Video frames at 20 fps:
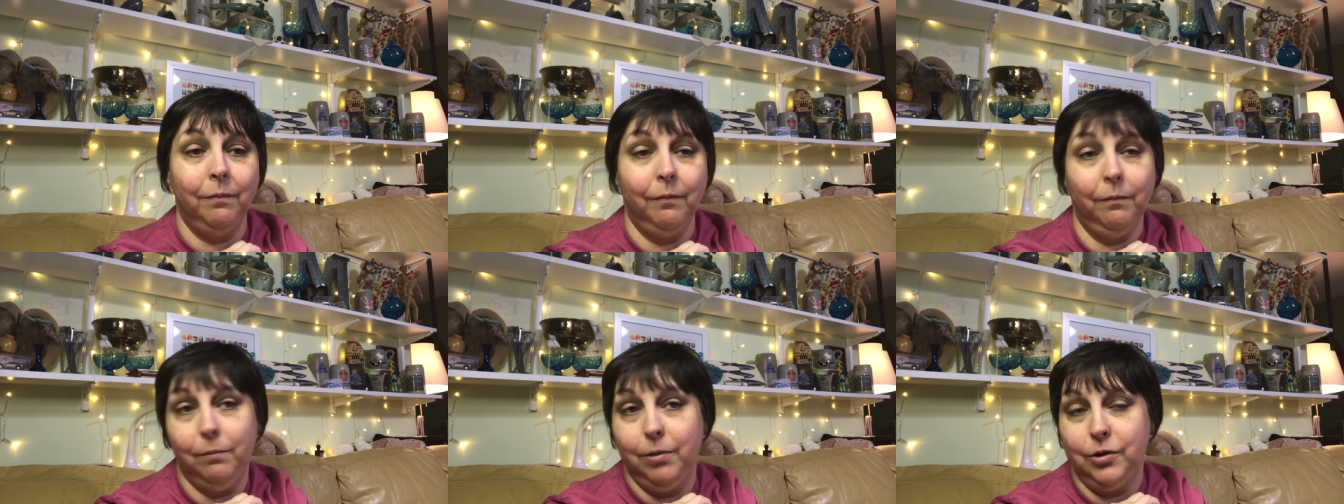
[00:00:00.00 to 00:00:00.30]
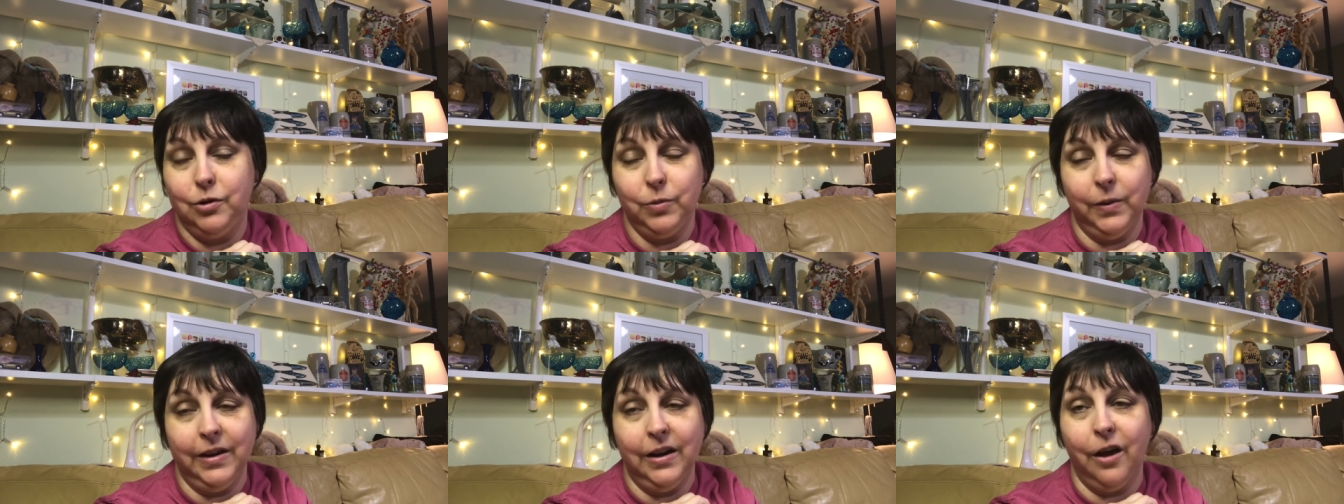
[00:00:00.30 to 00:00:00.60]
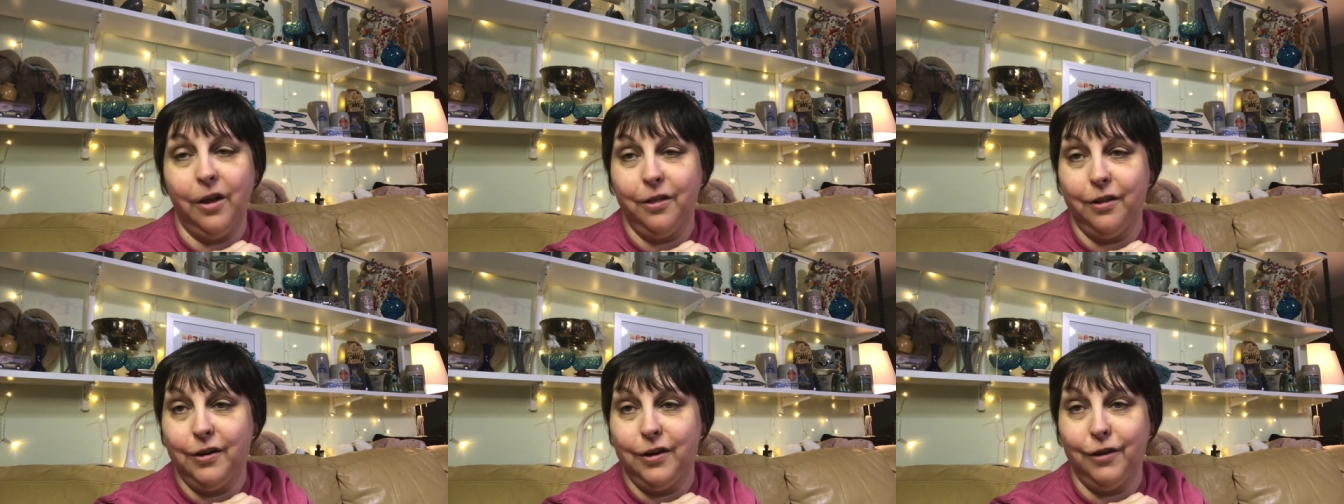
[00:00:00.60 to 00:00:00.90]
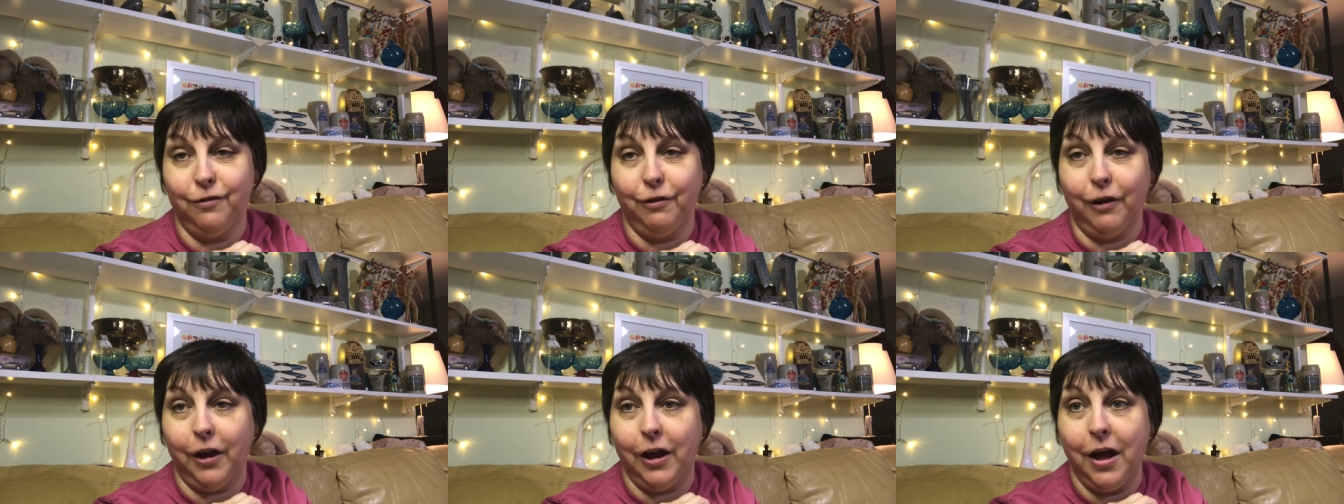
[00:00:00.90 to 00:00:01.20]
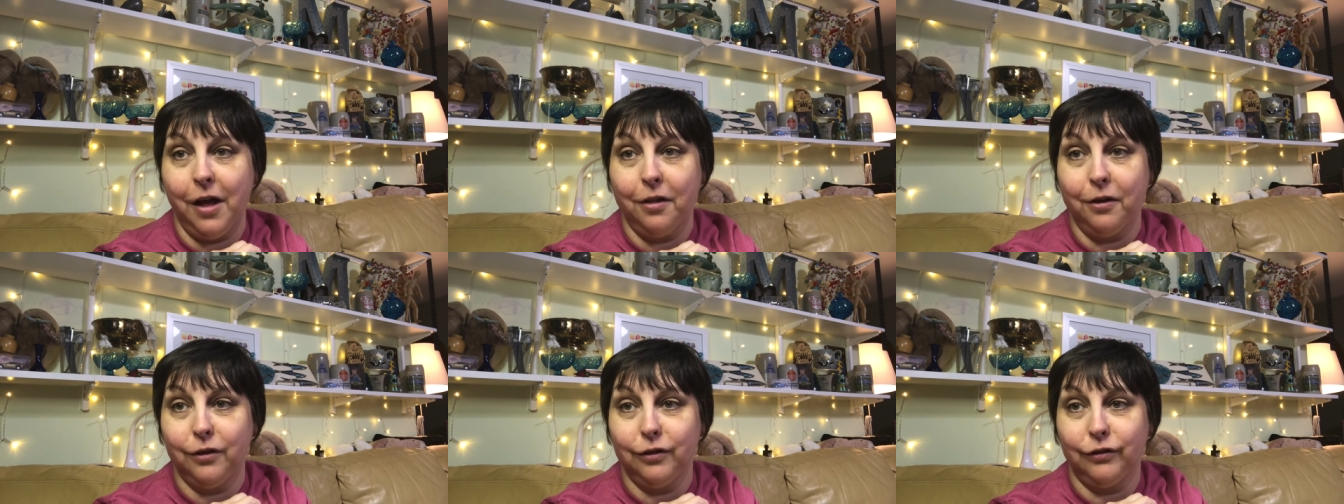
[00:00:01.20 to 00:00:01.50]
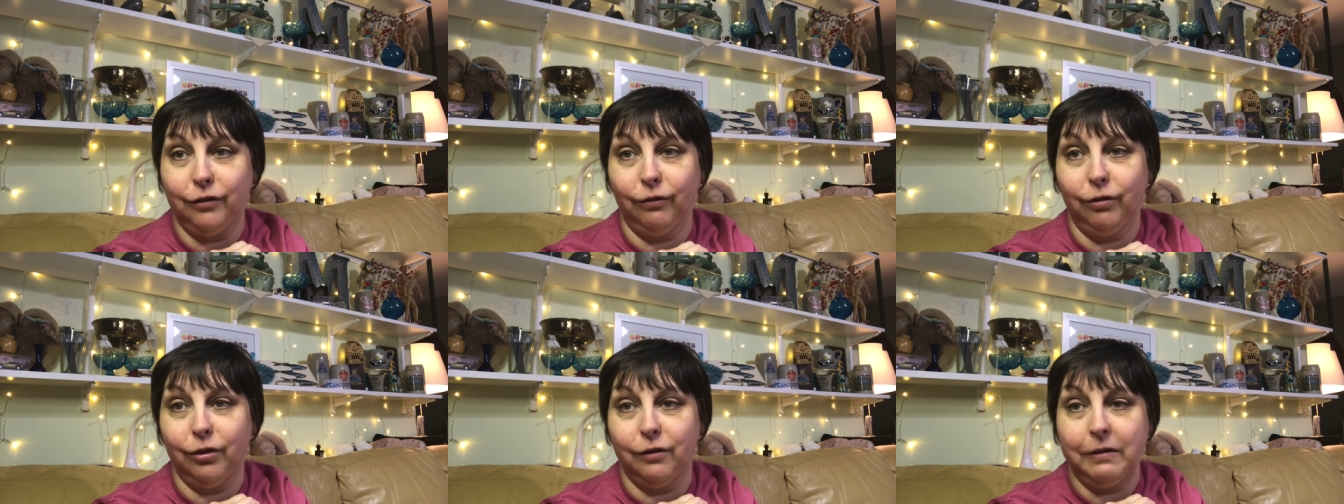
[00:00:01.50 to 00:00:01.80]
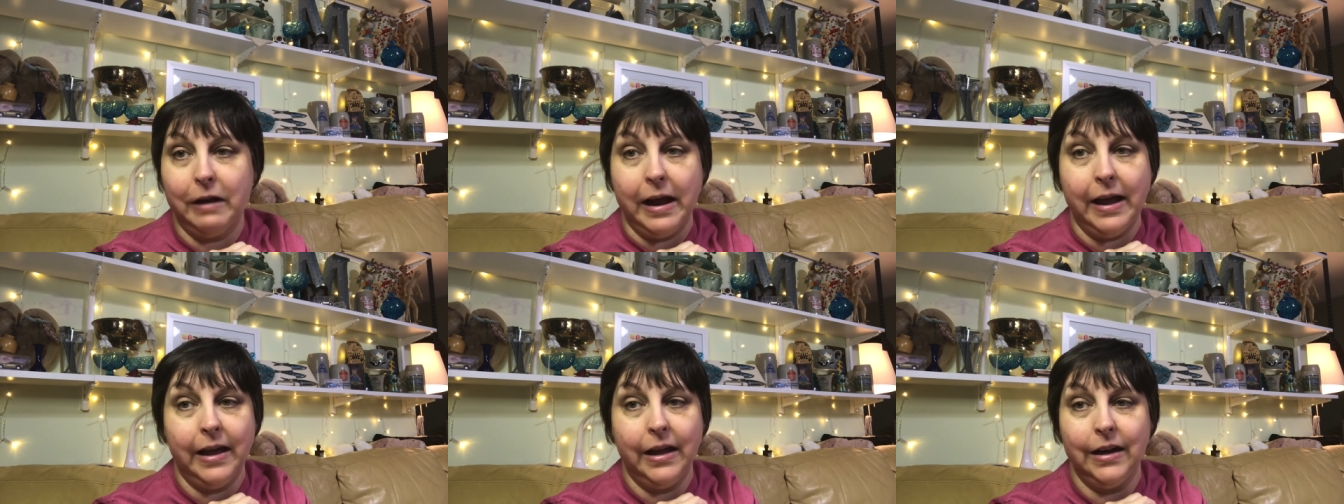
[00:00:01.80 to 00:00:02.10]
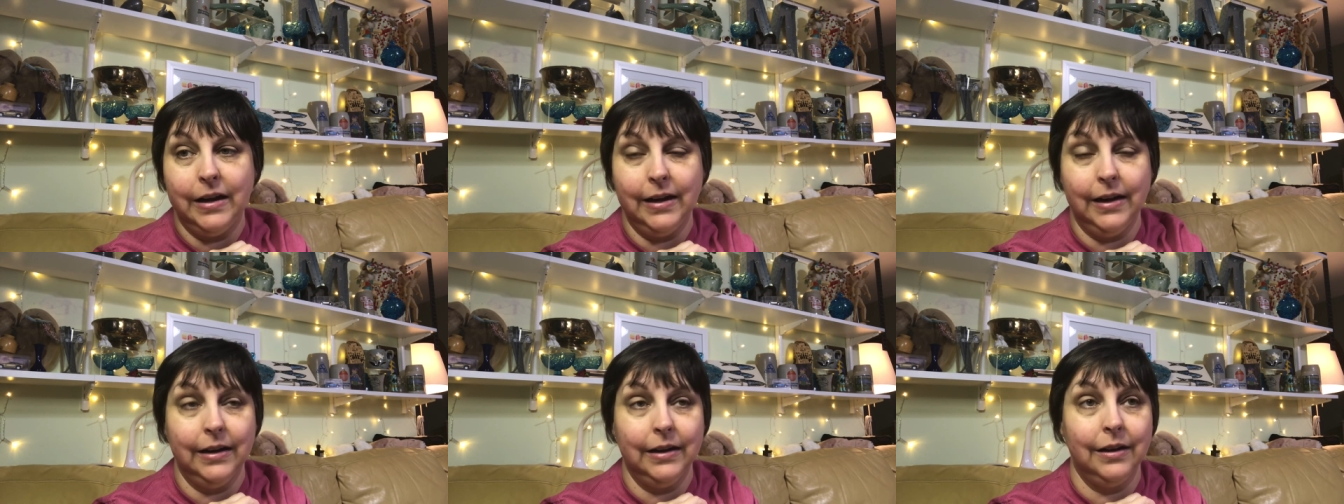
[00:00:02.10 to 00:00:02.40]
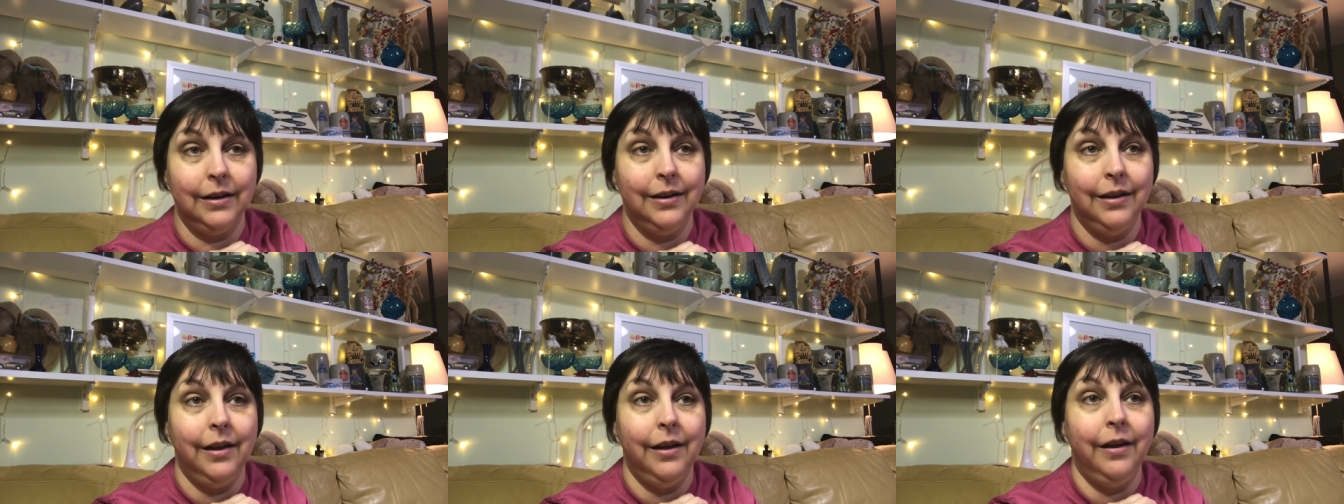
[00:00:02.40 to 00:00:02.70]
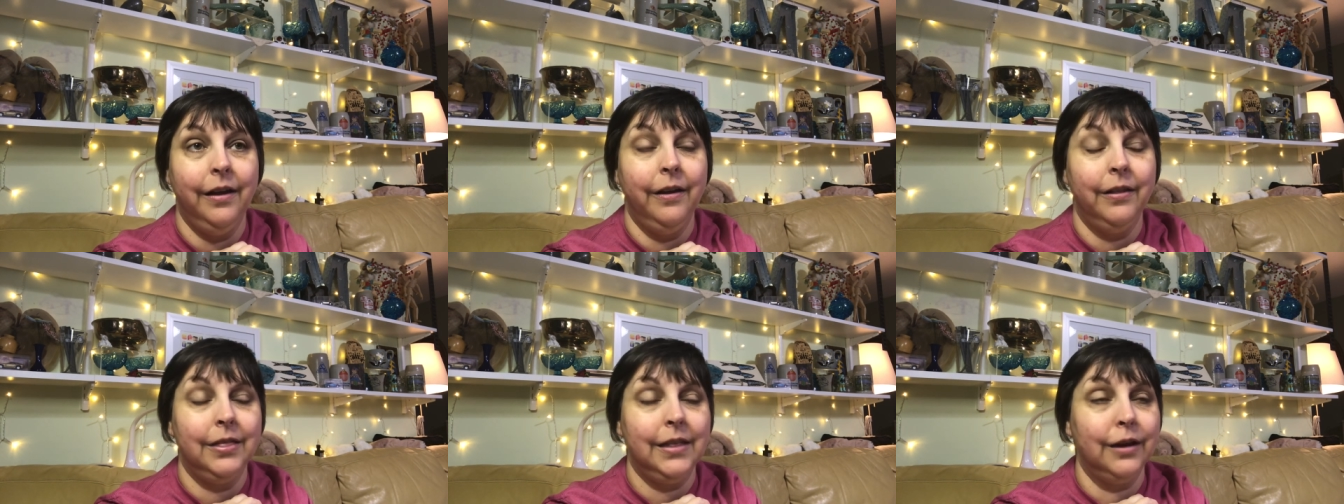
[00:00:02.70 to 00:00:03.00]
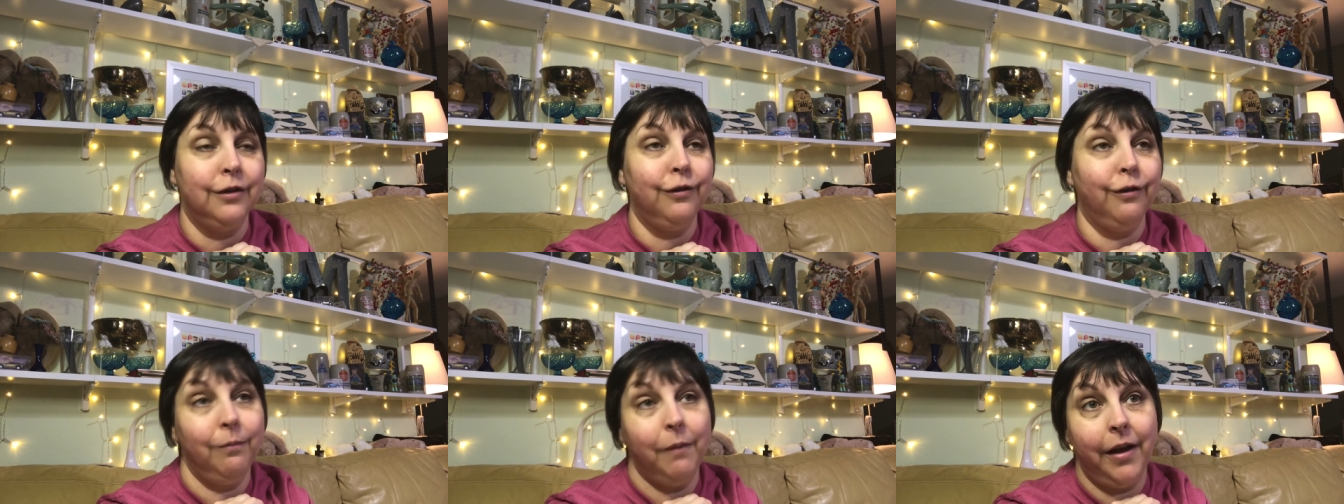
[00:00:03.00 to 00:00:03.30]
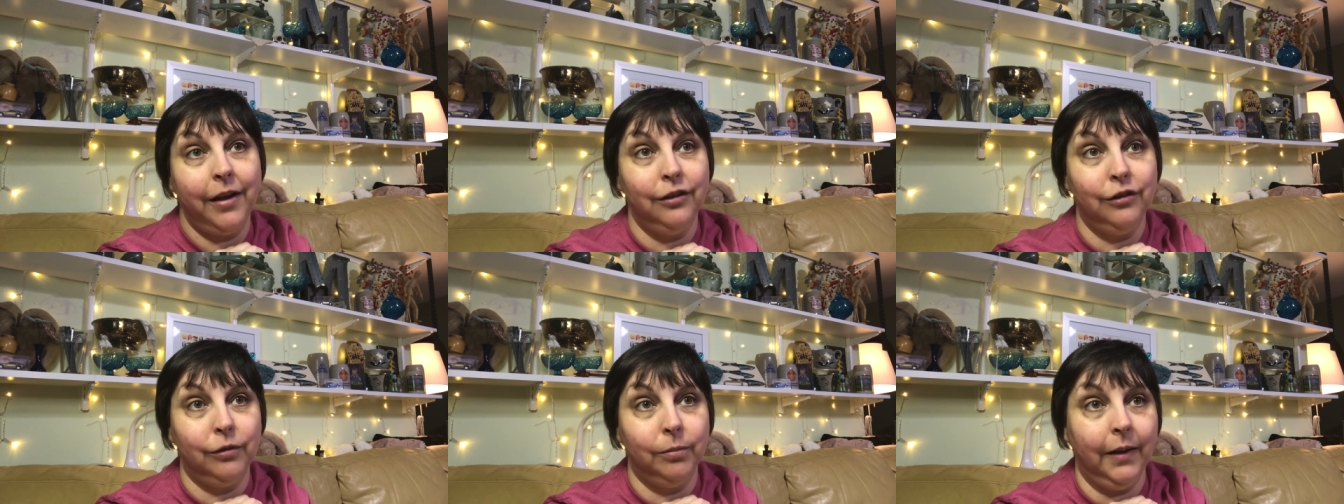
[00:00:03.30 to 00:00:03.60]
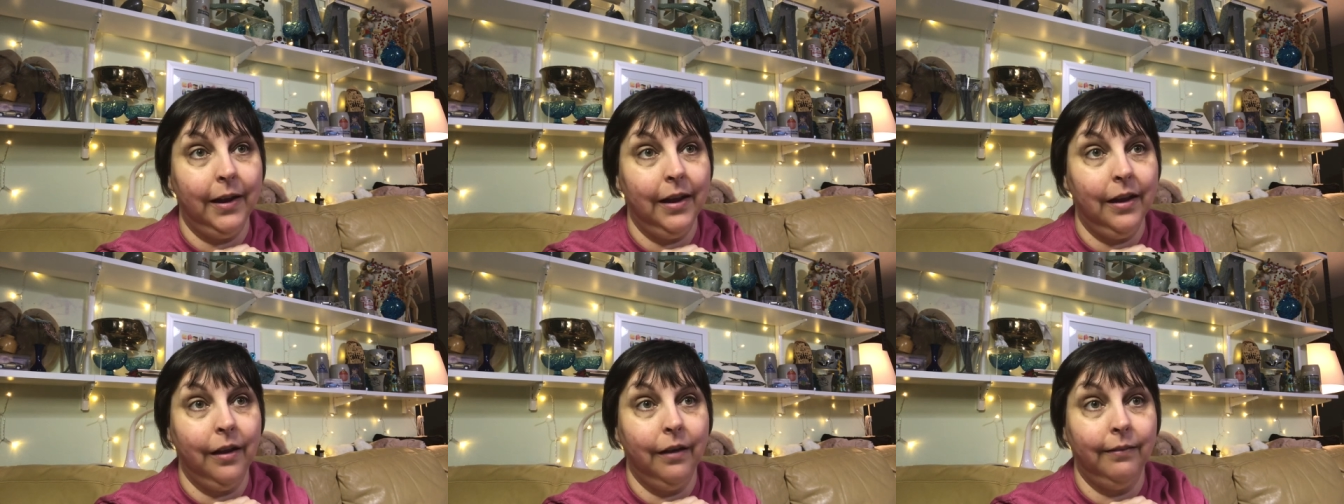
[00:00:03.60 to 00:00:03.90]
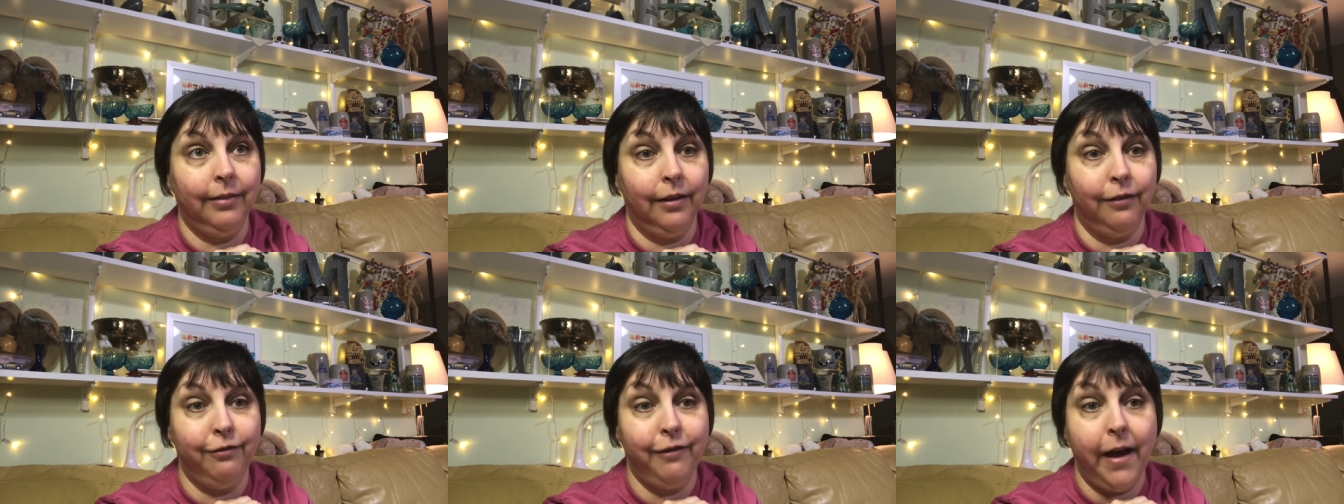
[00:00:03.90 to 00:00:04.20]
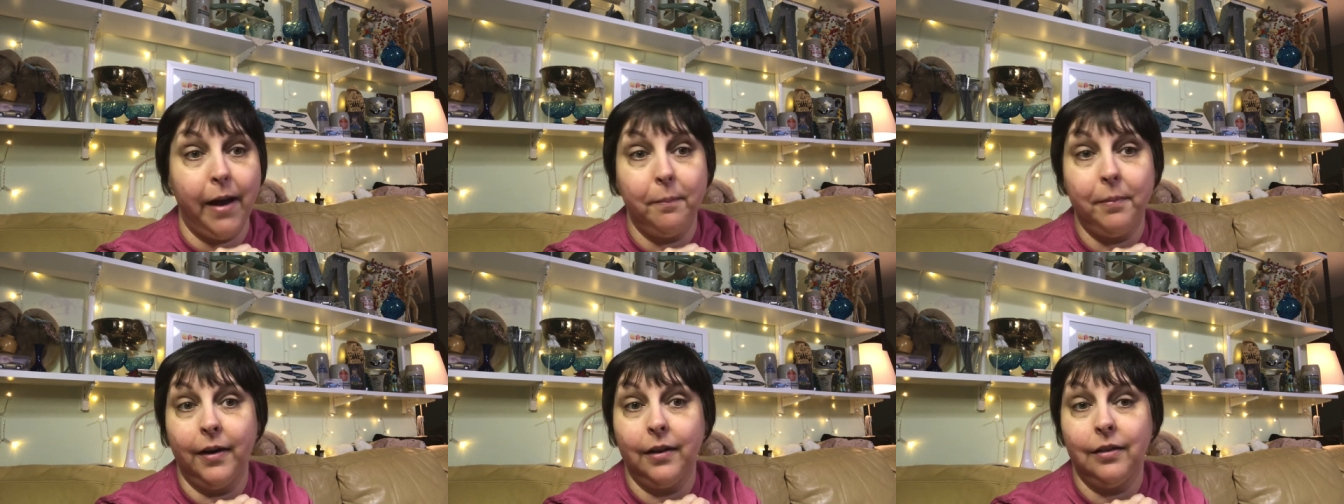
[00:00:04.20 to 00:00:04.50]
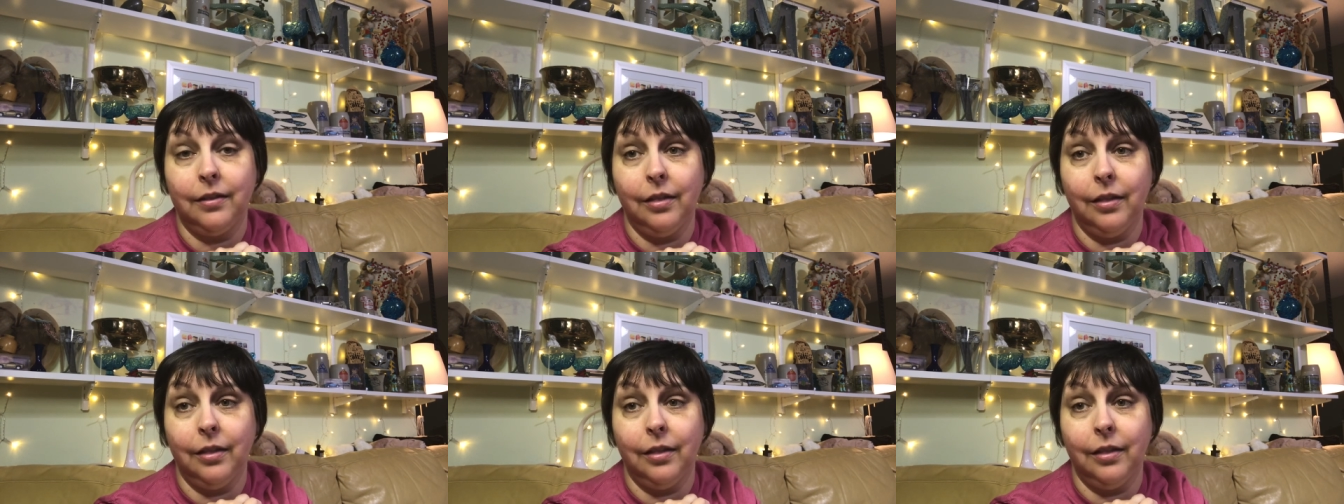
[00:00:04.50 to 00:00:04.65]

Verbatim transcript: between all the different colors of thread and then reminds me of the fabric